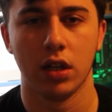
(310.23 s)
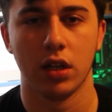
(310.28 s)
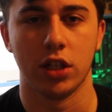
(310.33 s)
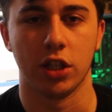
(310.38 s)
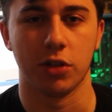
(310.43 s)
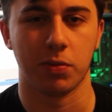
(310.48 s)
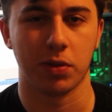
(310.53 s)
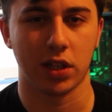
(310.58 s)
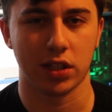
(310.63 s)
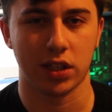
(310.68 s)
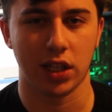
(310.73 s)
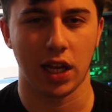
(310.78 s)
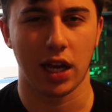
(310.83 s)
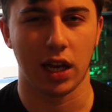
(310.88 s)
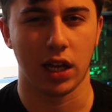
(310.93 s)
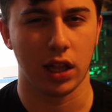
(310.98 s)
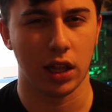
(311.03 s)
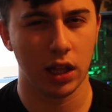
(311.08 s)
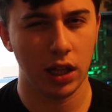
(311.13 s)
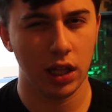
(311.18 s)
just because it
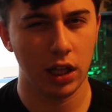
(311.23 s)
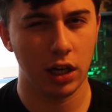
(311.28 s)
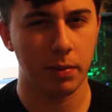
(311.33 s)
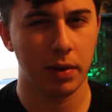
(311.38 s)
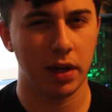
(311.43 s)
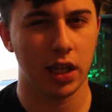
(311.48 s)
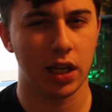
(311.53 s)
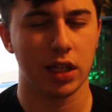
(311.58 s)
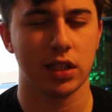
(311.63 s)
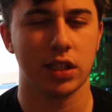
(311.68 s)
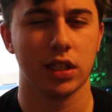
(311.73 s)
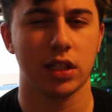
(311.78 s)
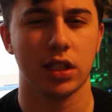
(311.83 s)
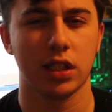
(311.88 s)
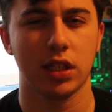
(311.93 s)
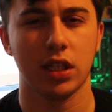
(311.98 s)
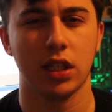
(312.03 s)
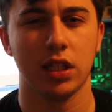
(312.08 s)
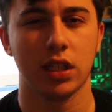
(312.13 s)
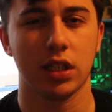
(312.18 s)
had a little bit of
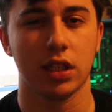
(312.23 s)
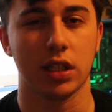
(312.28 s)
inconsistencies.